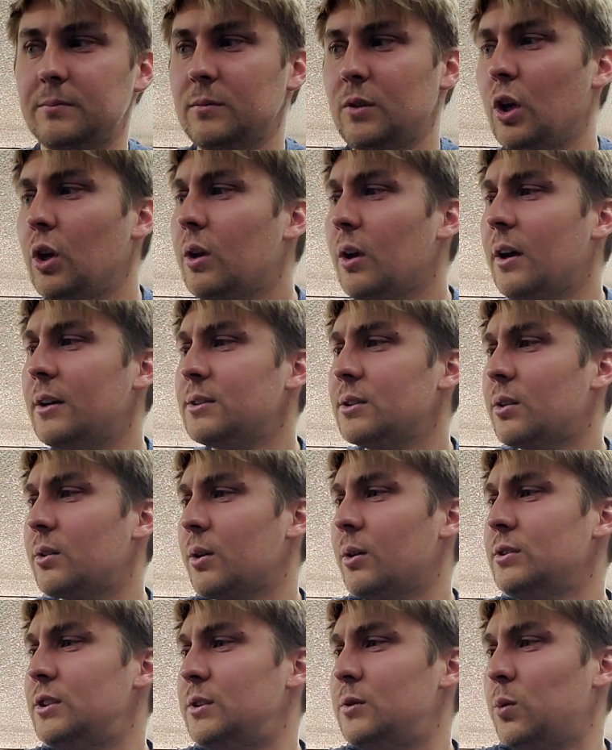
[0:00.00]
You can also
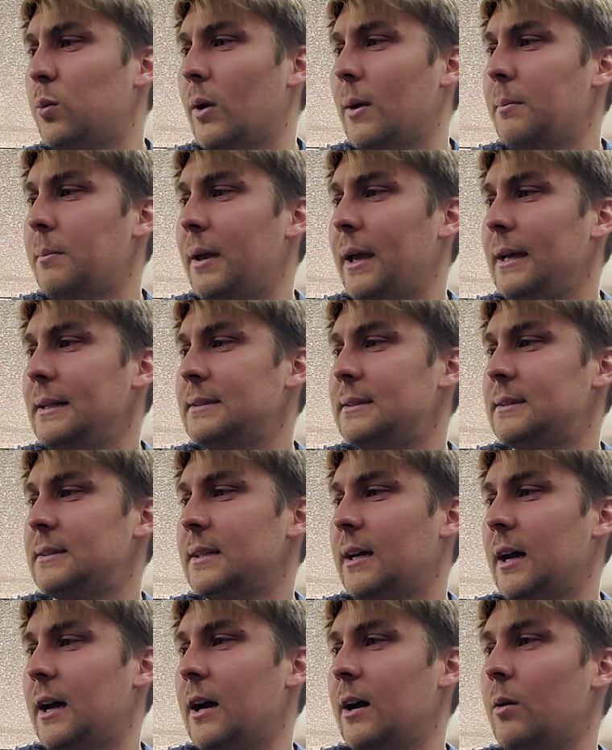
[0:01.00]
throw swim baits.
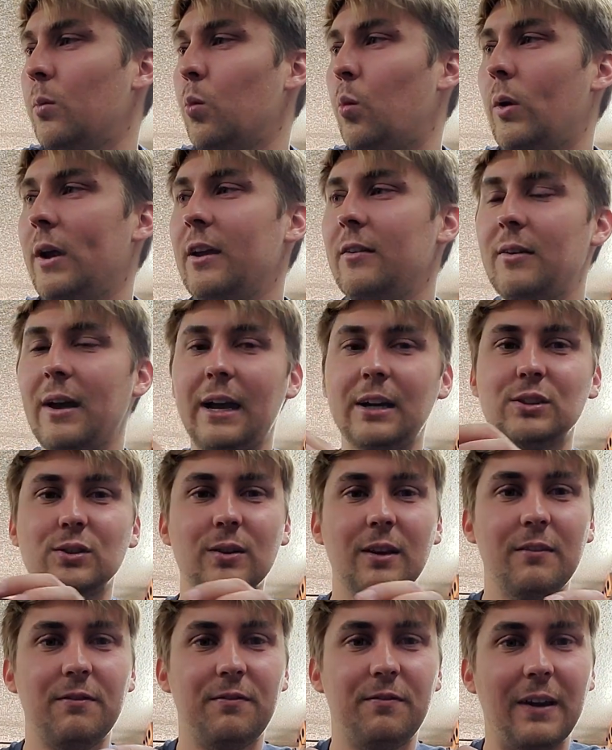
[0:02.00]
We've
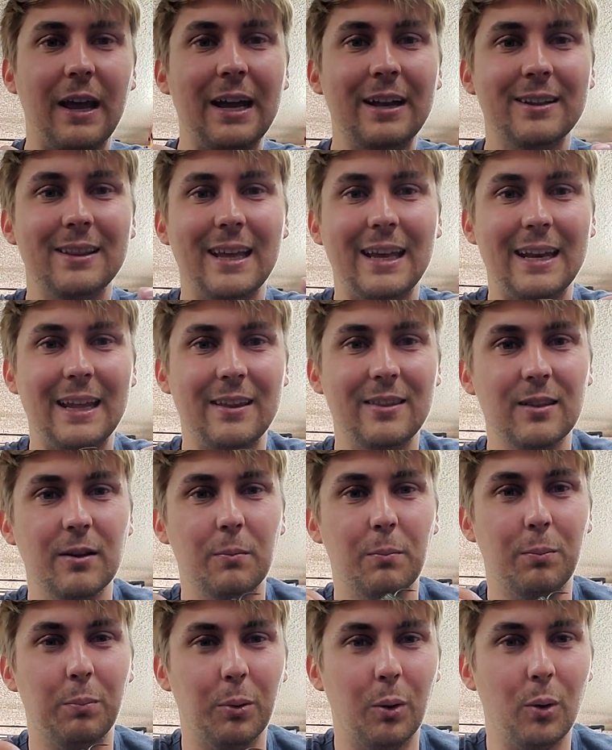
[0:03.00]
actually found that in the
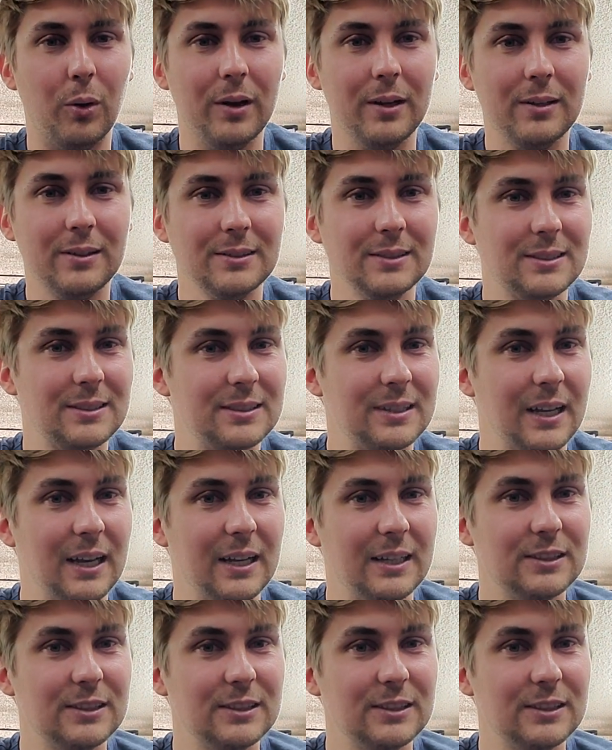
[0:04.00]
boils,